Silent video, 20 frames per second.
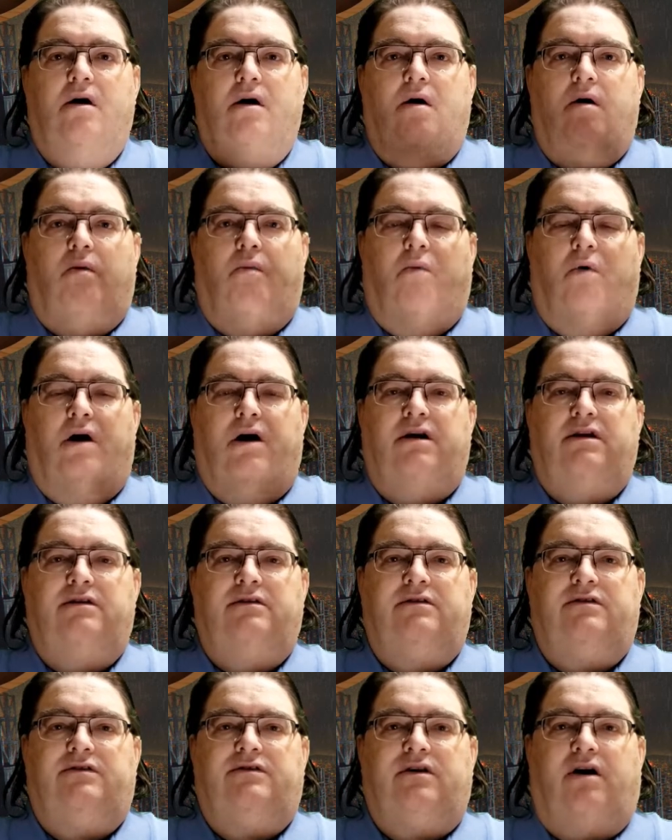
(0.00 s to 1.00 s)

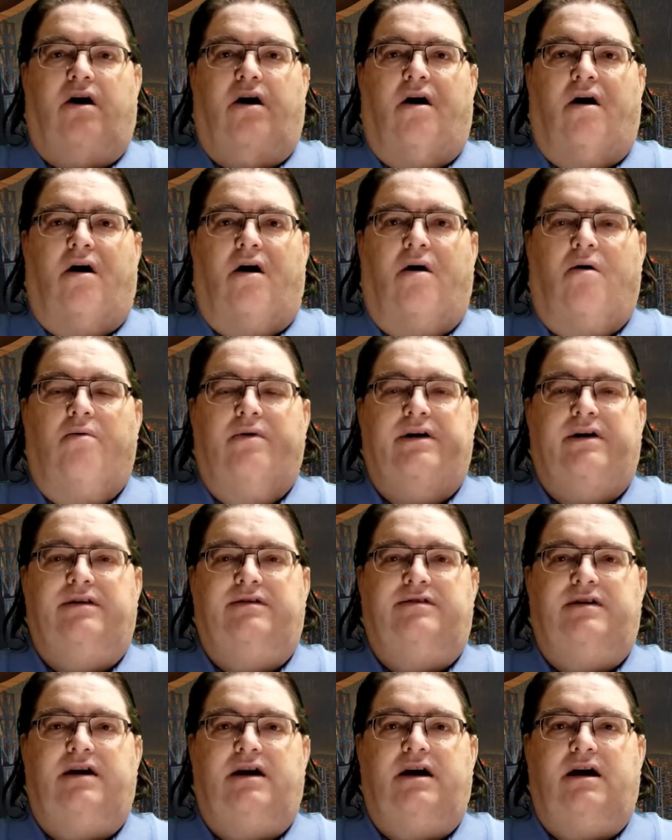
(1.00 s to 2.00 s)
Ones
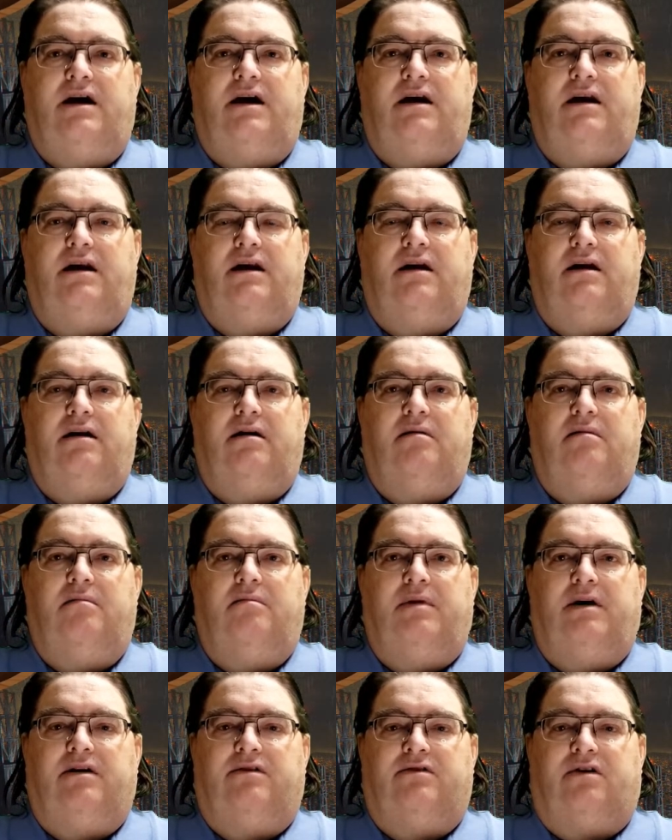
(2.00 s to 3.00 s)
always hit,
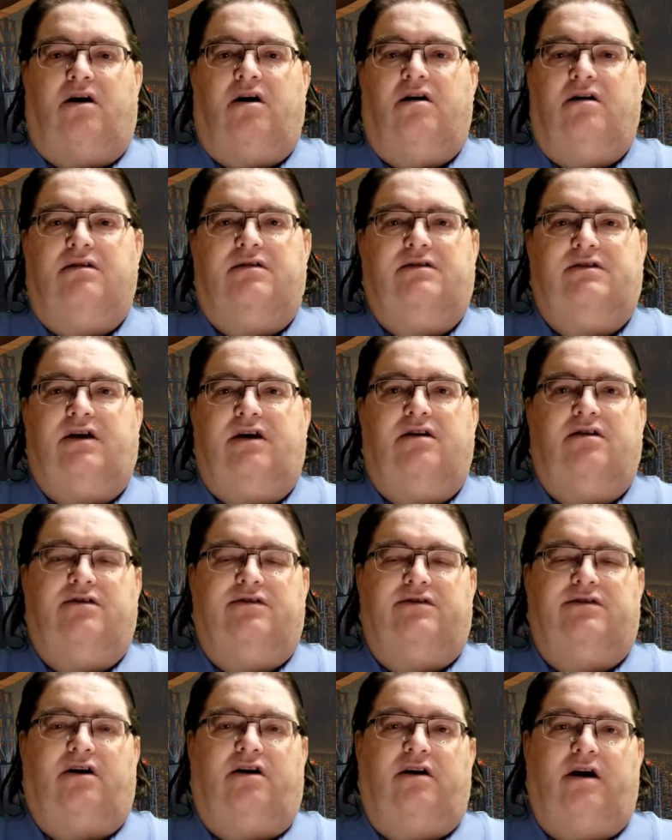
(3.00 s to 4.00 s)
because all skills
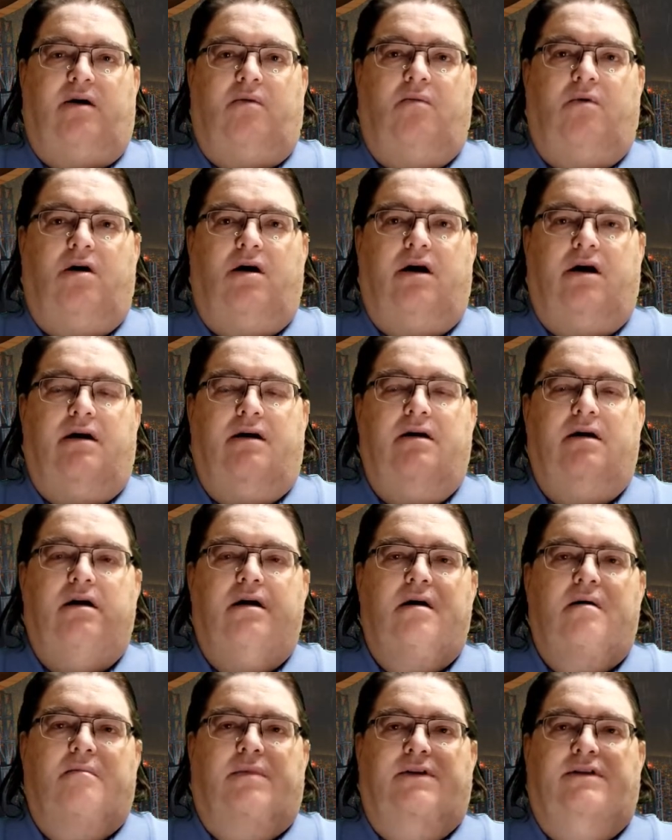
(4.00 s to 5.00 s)
start at 1,
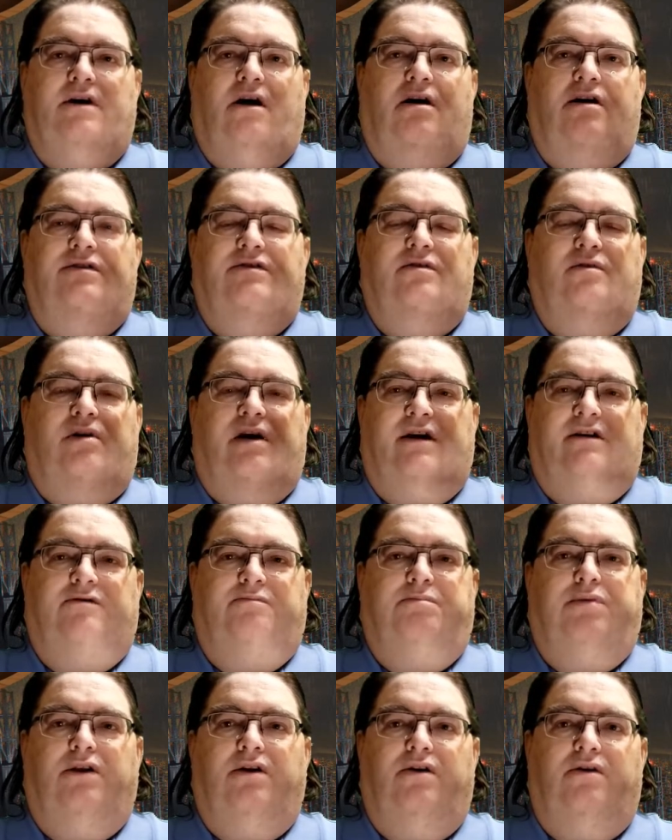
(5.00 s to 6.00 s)
but they also
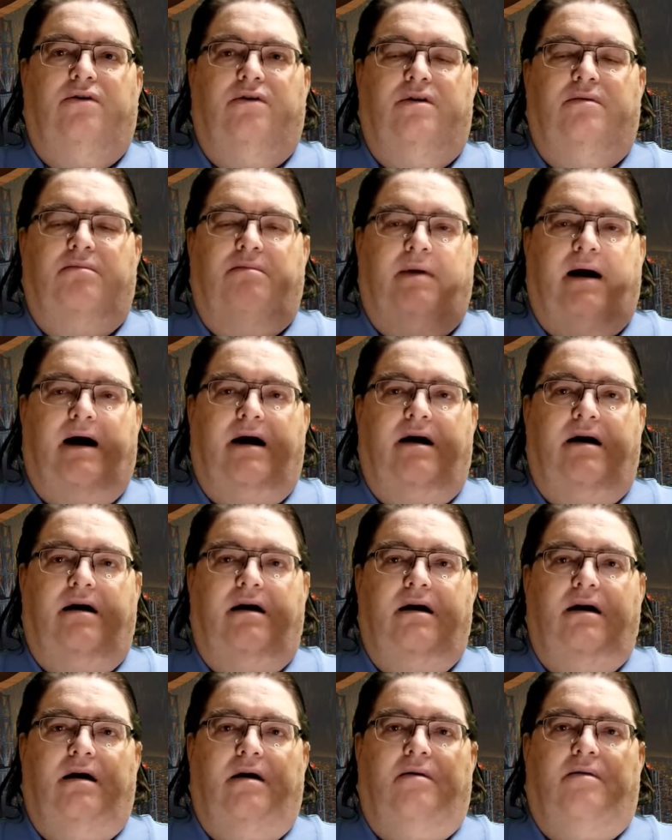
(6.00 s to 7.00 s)
explode. And by
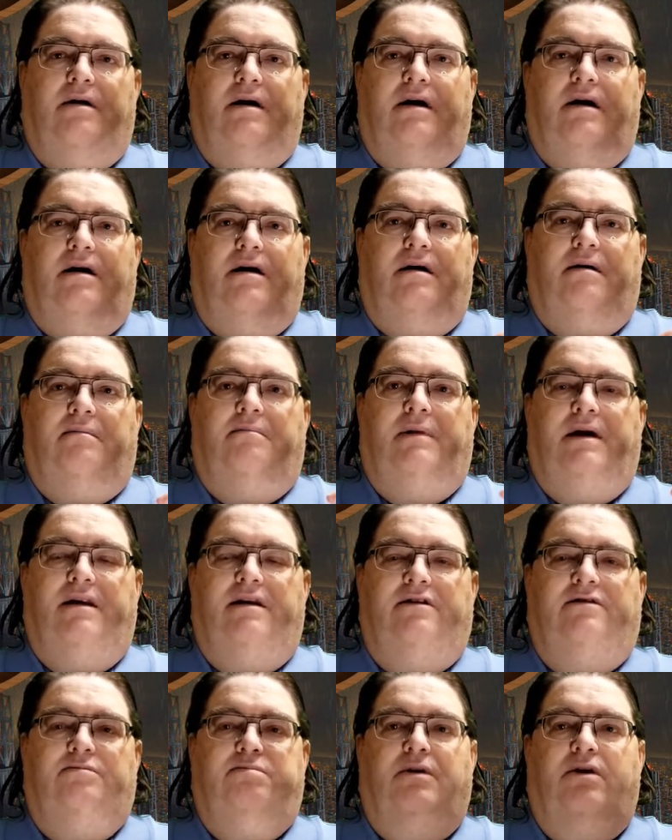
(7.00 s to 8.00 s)
when I mean
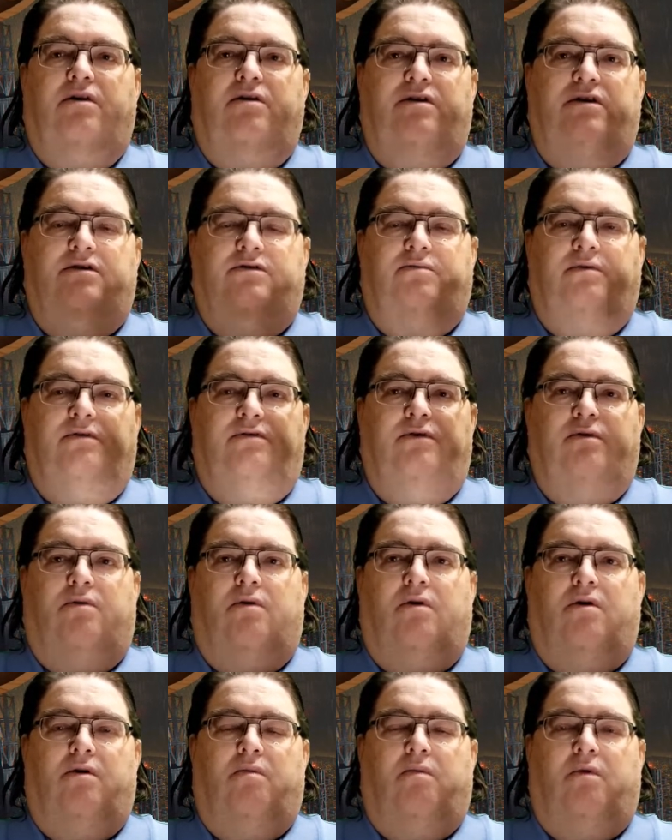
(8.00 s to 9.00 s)
explode is if you
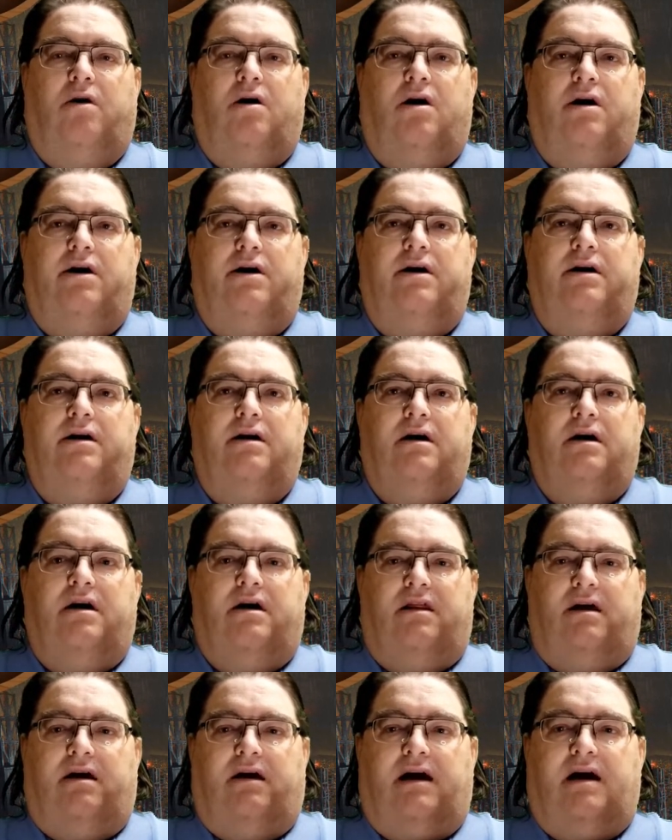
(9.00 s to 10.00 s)
roll 1,
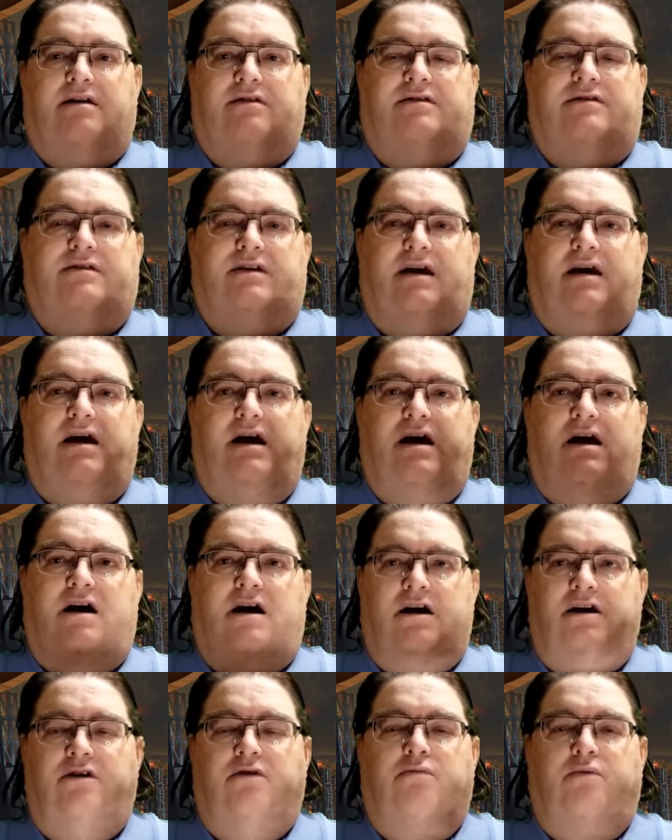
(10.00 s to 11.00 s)
that counts as a hit,
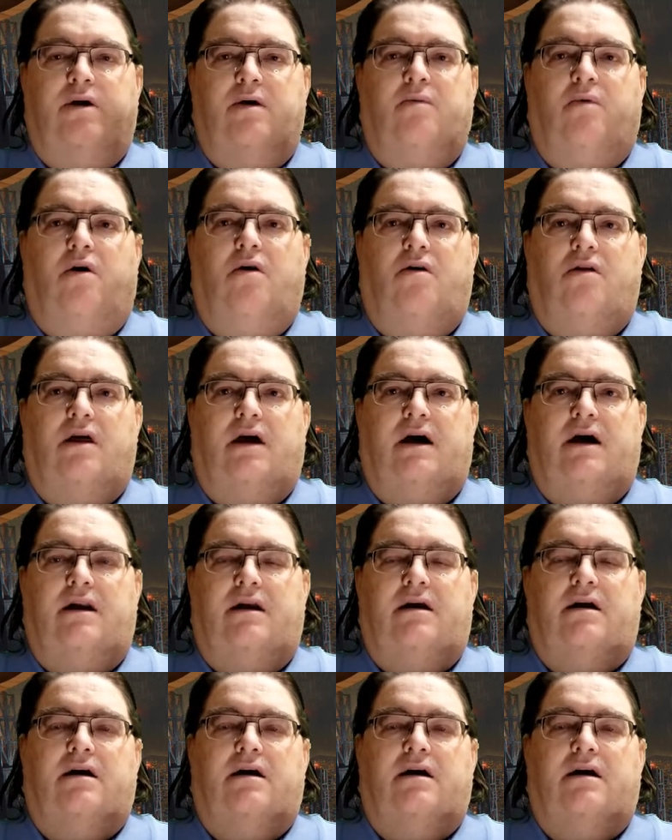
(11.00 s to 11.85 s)
and you re-roll it